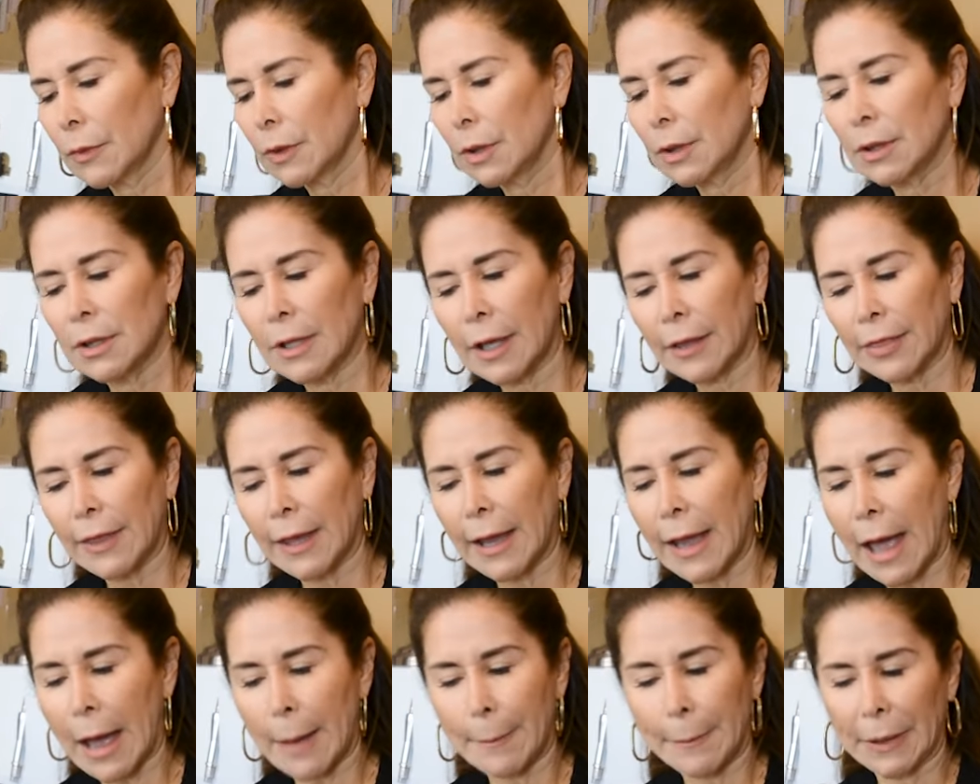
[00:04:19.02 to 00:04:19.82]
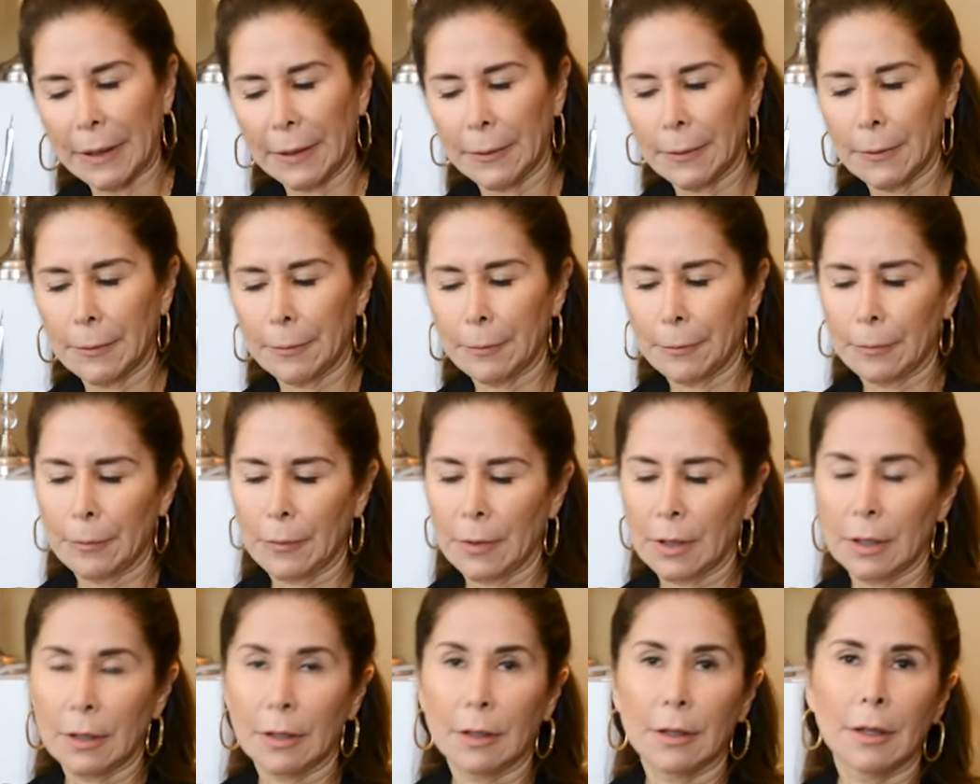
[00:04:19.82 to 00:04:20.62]
nothing happened.
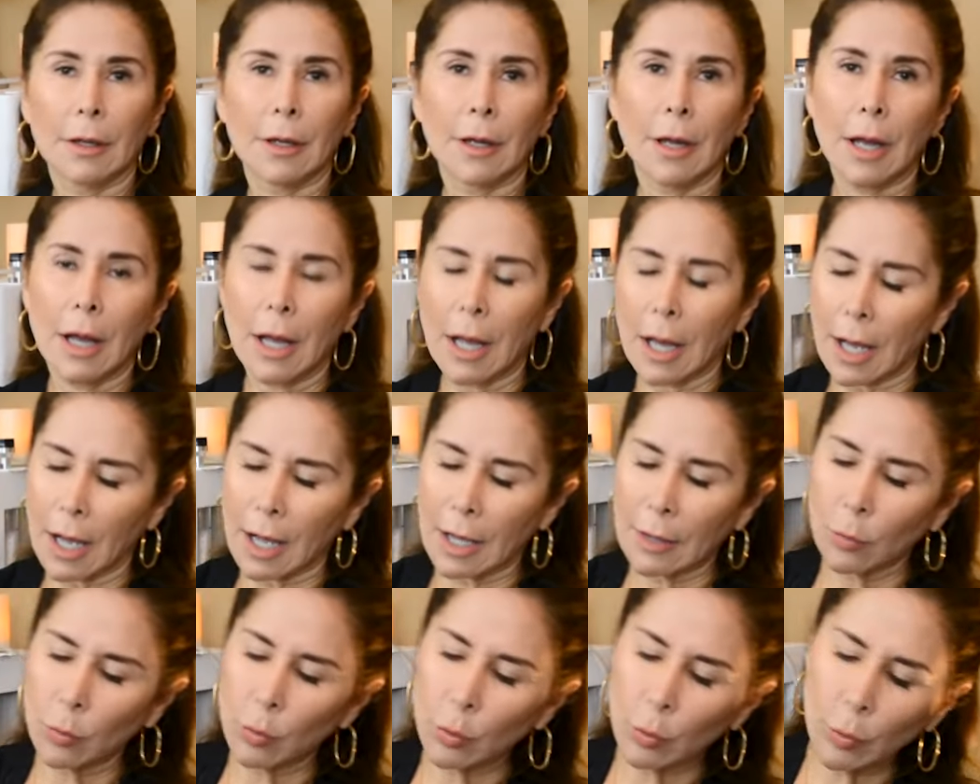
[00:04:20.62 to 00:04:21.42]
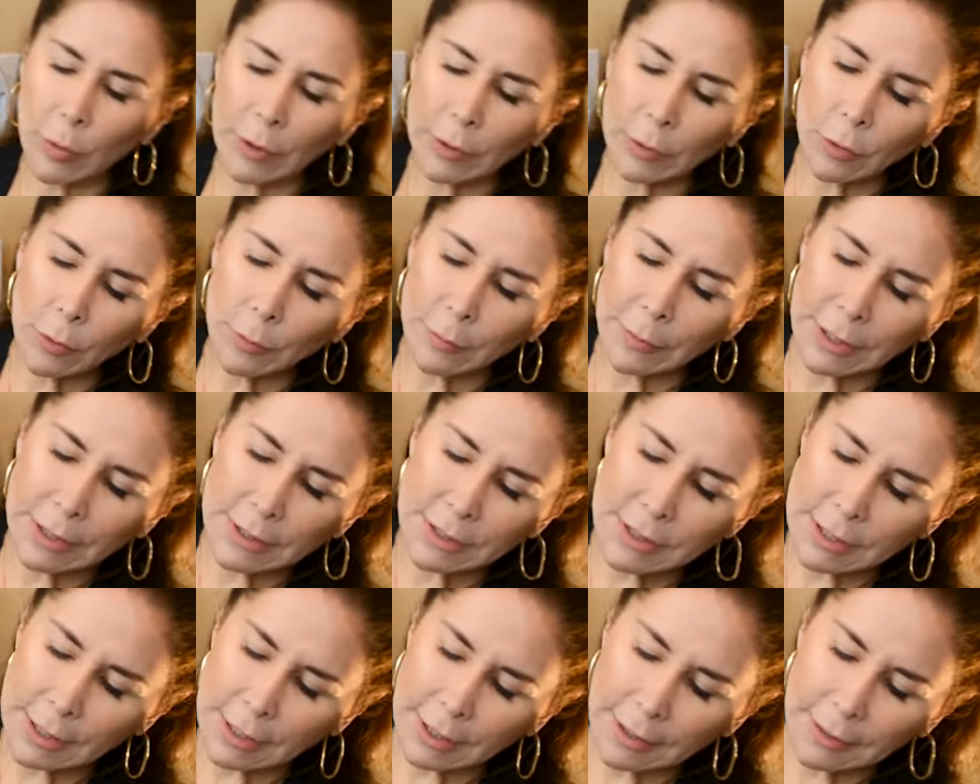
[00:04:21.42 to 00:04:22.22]
I would
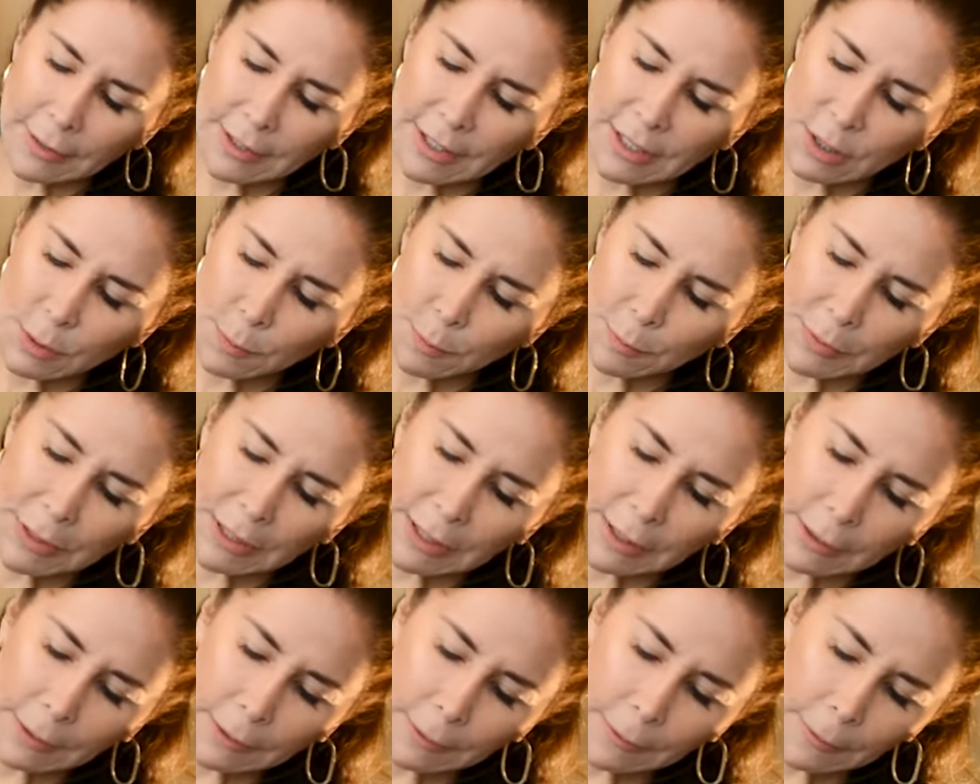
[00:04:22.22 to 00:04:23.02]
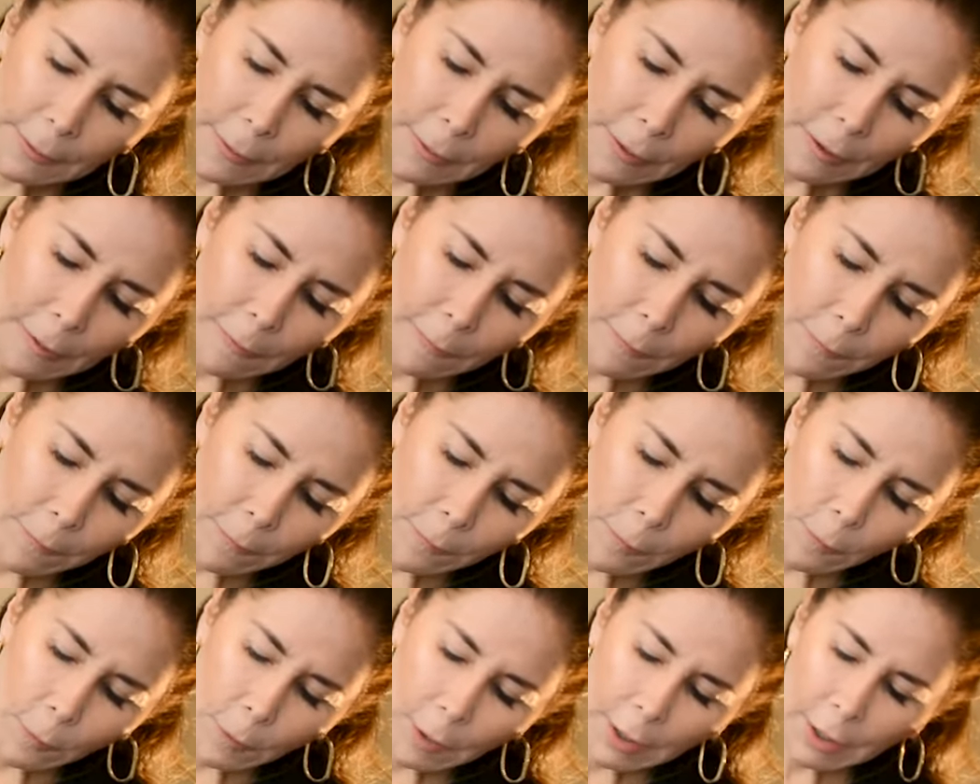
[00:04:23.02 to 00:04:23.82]
recommend this peel
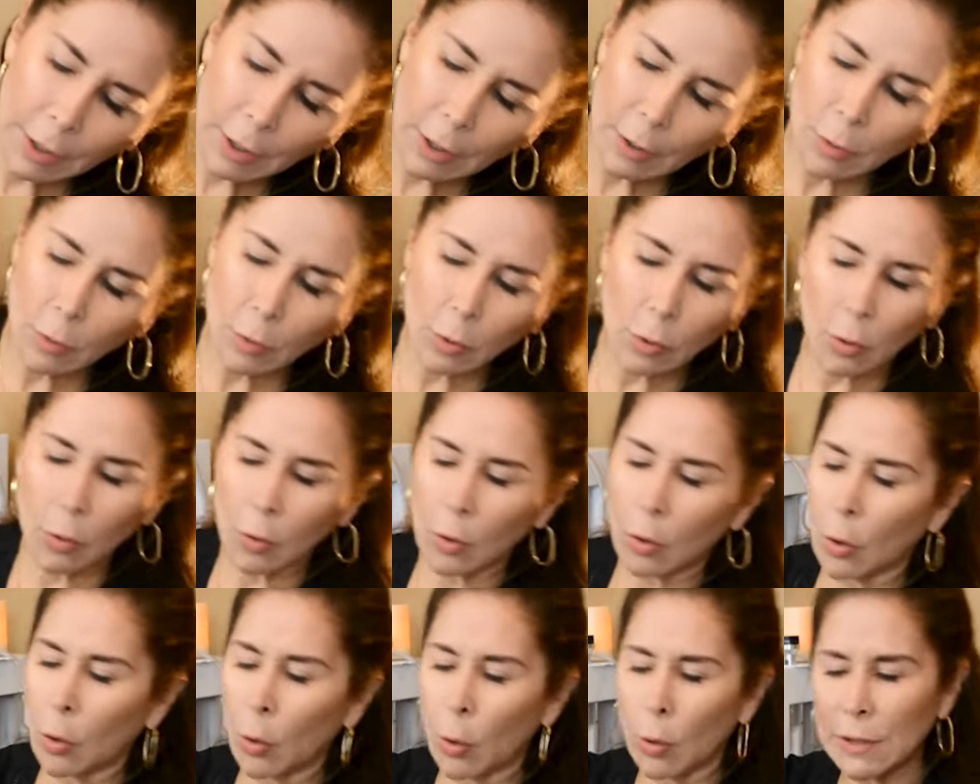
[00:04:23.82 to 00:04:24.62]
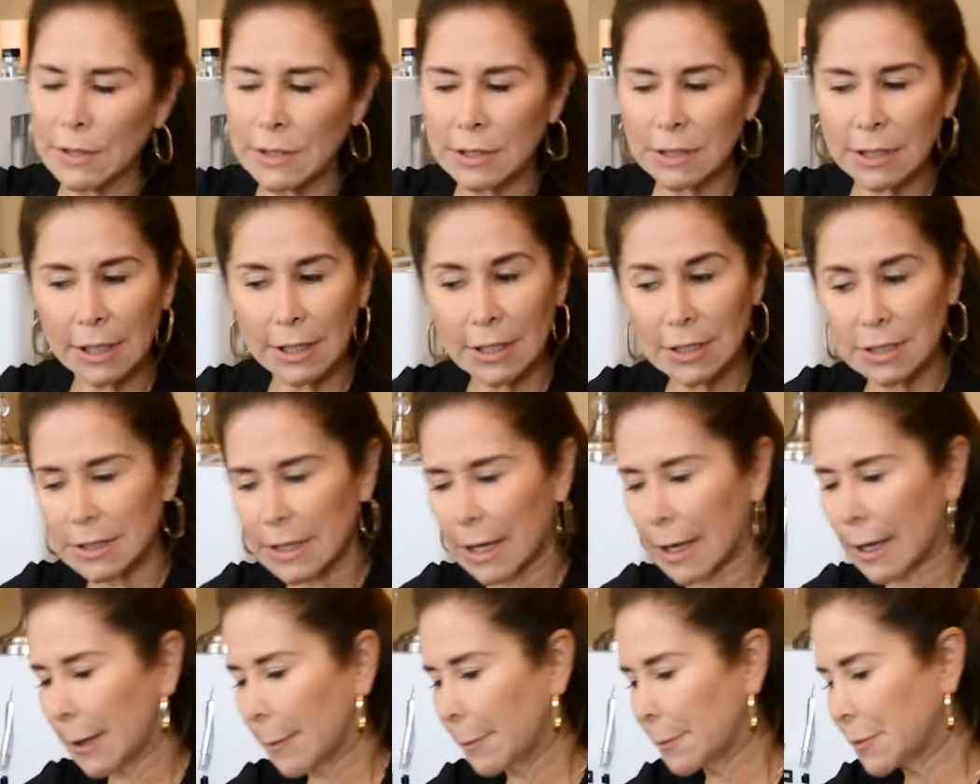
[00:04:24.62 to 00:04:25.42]
for all skin
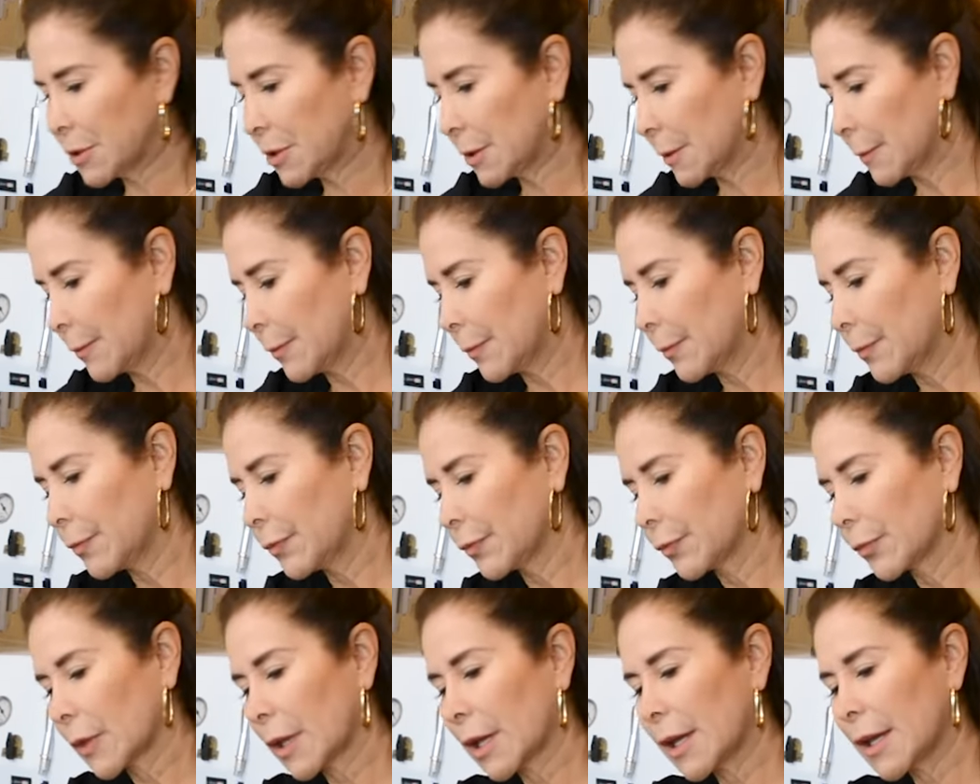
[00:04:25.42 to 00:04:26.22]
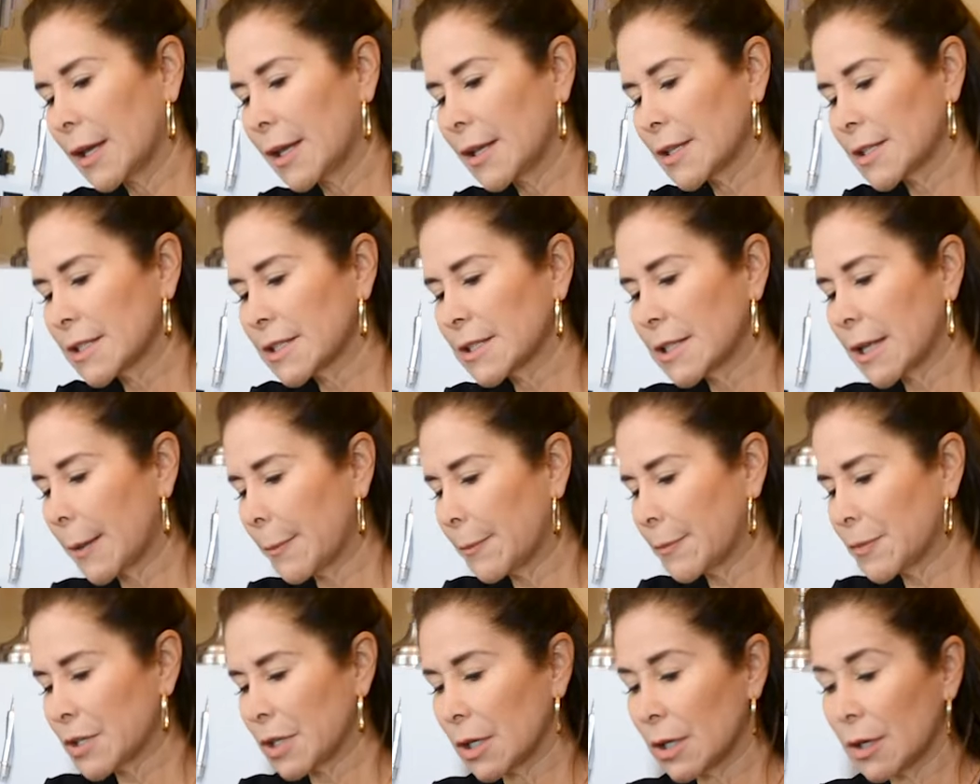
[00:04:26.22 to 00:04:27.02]
types
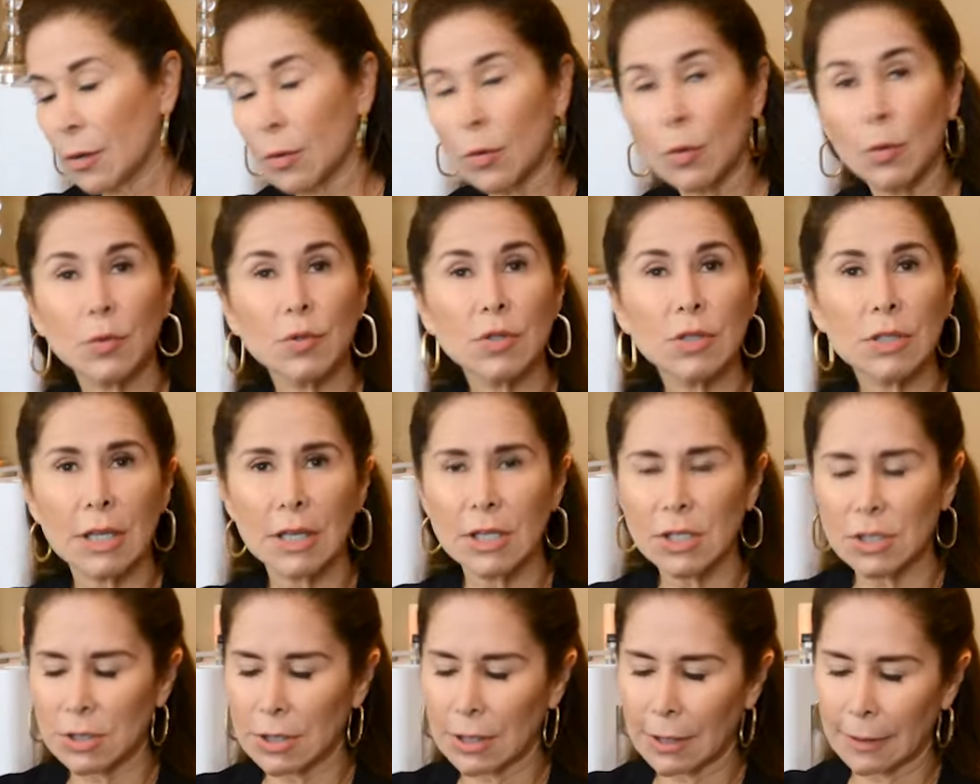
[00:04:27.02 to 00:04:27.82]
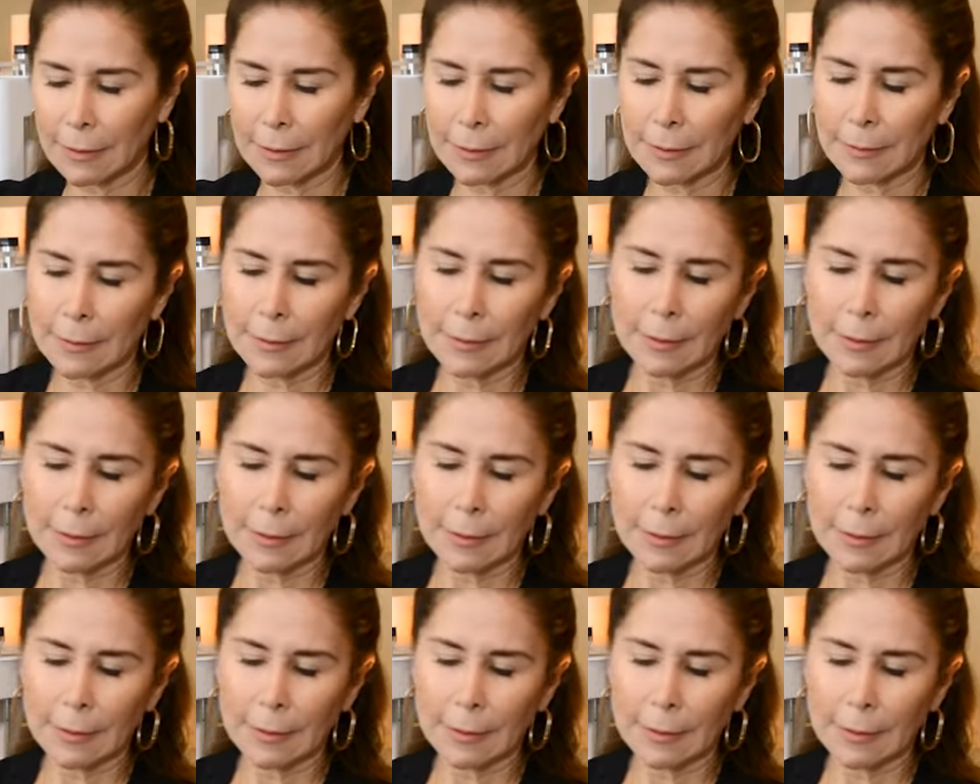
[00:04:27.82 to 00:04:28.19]
except rosacea.